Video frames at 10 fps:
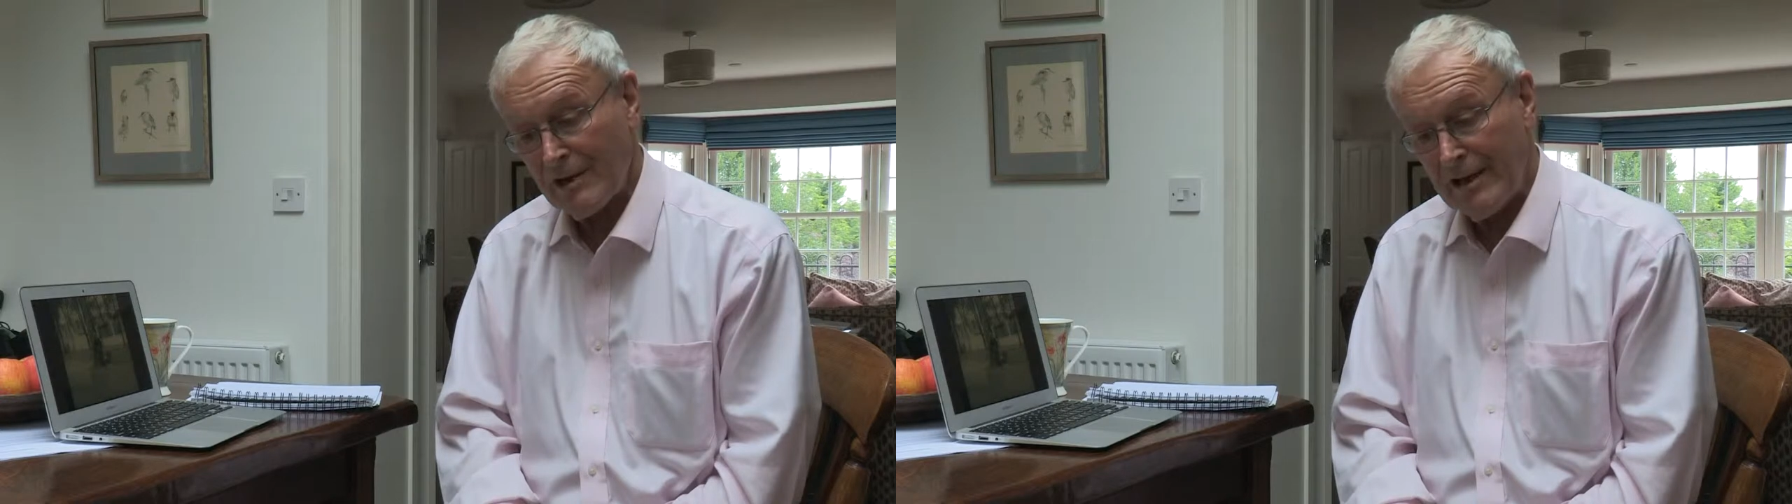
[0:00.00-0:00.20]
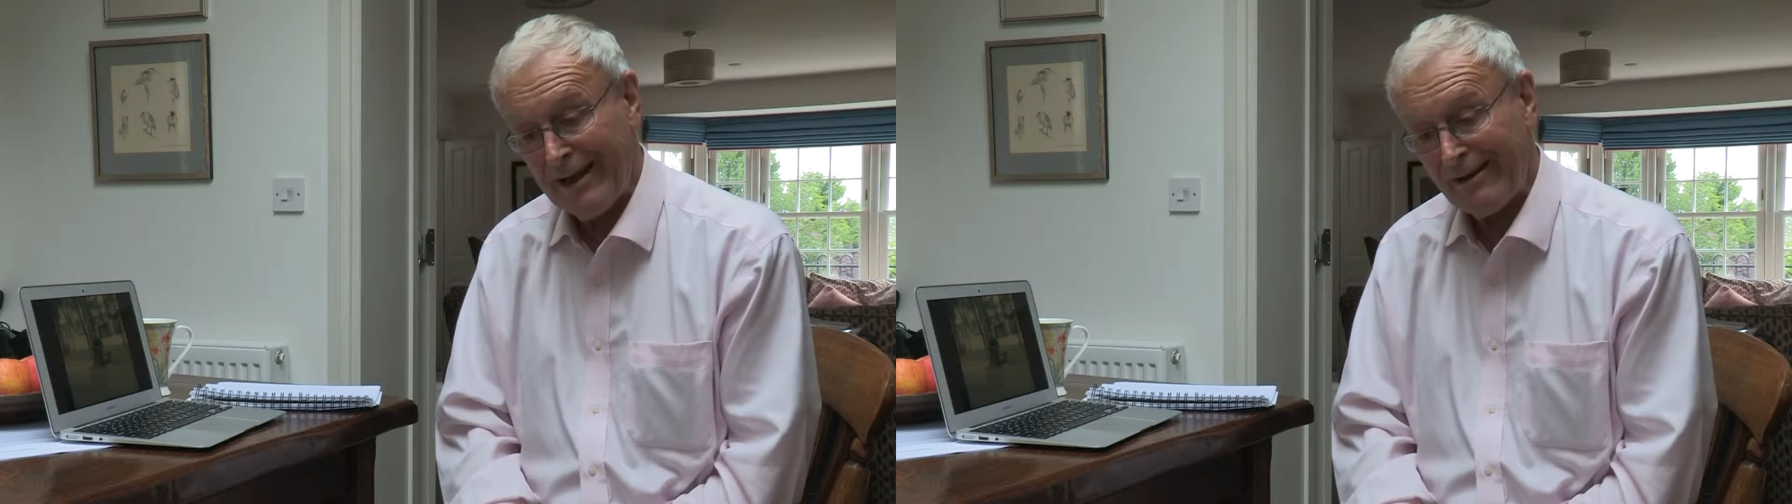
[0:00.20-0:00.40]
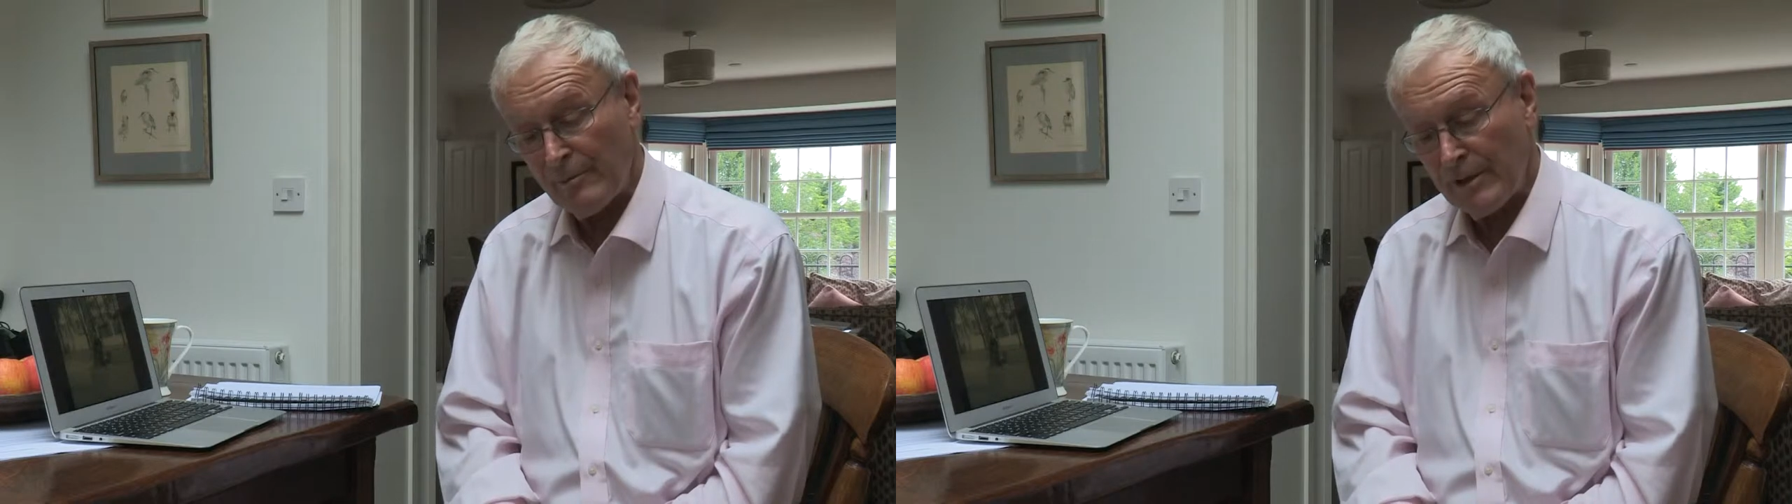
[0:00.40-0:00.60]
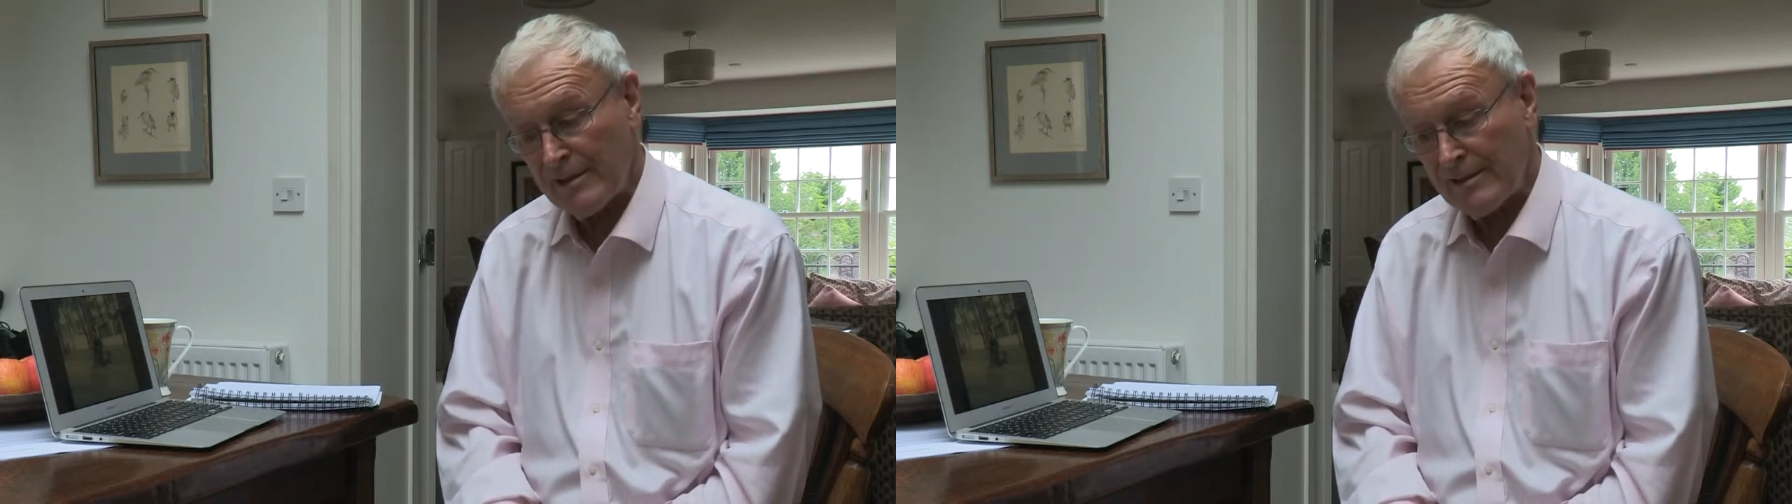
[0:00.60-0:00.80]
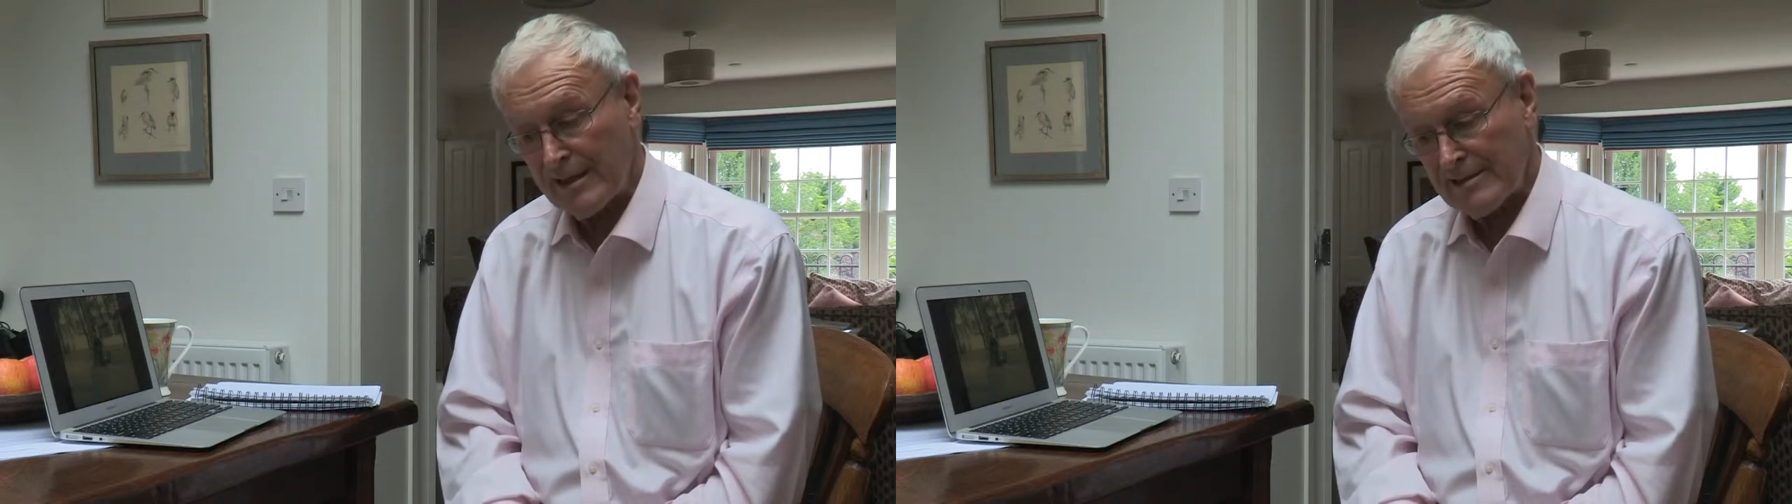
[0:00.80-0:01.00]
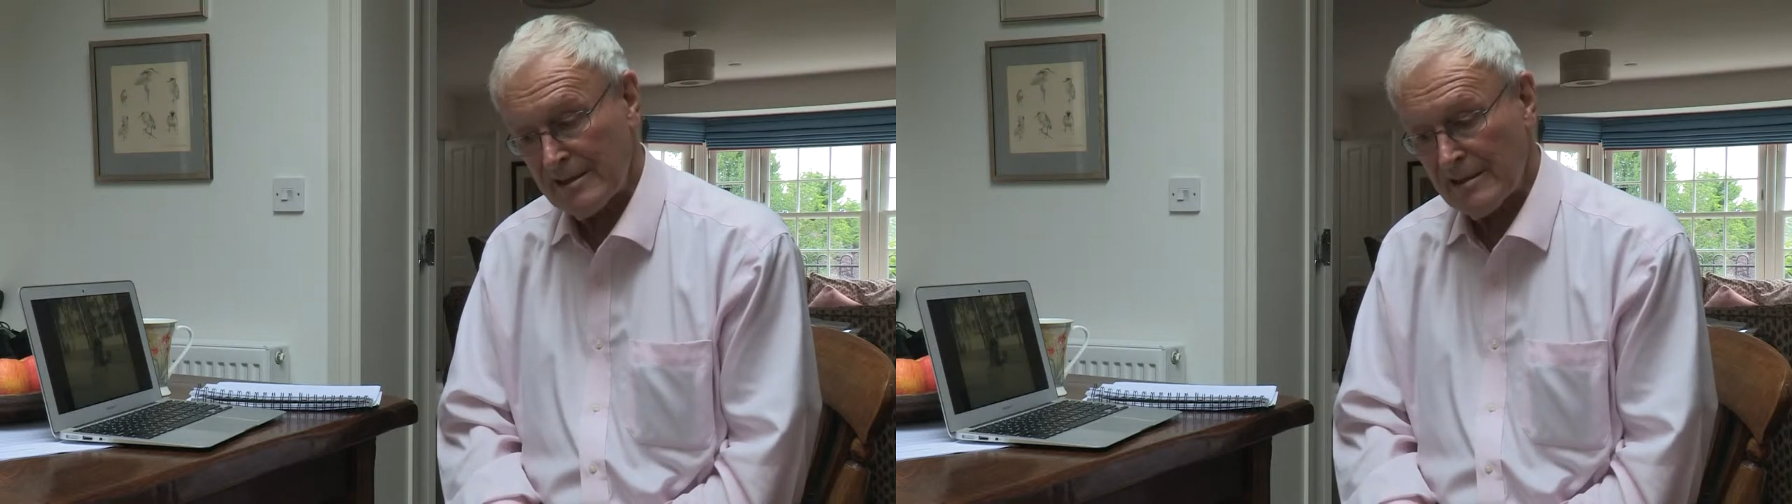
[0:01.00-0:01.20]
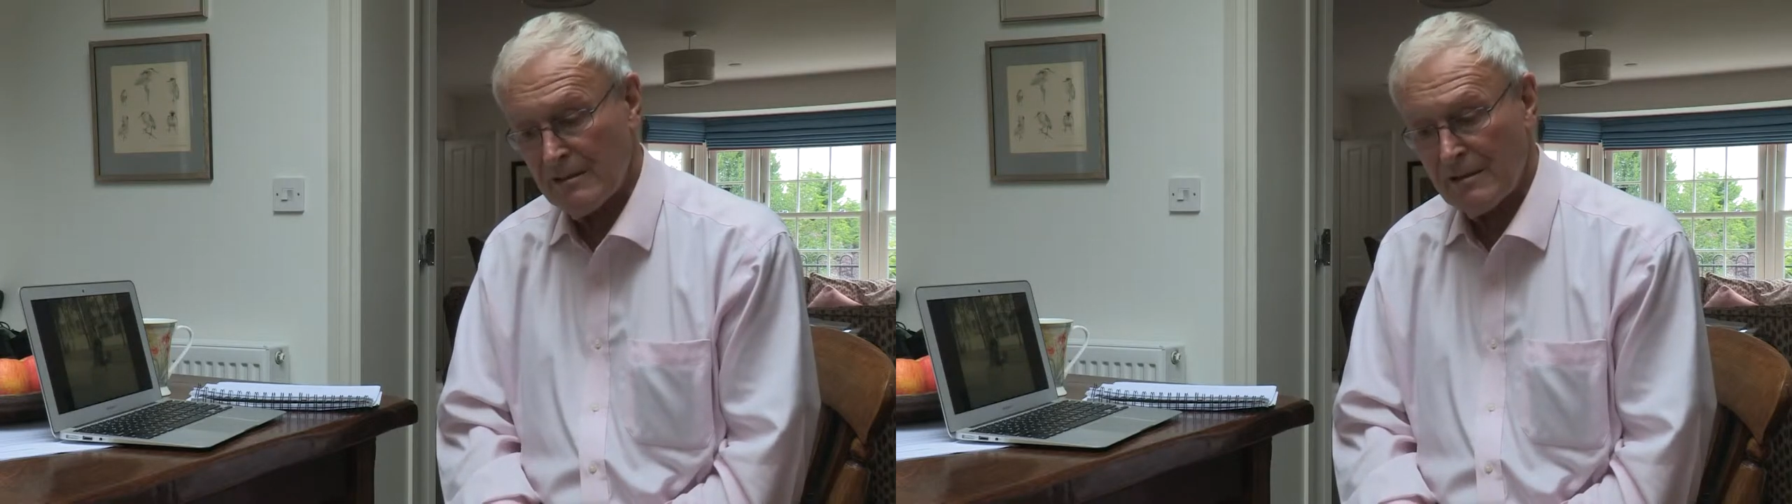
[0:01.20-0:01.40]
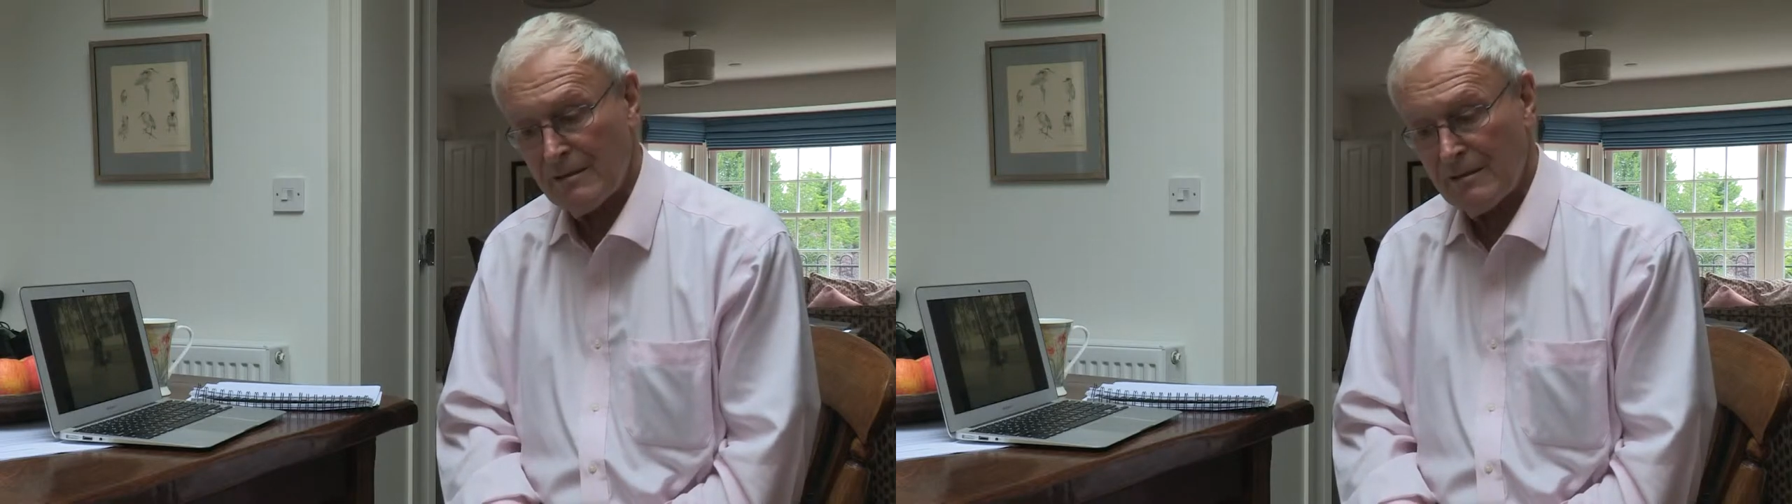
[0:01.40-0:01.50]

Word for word: and loud, but they said, no,